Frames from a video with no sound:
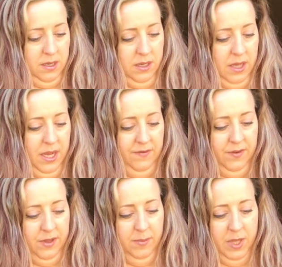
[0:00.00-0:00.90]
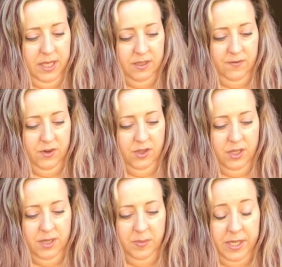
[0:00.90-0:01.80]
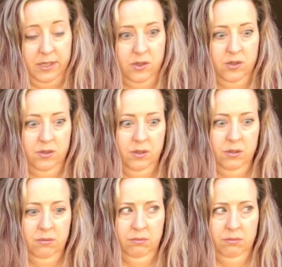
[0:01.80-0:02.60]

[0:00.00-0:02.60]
Life of the Blessed Virgin in Pictures.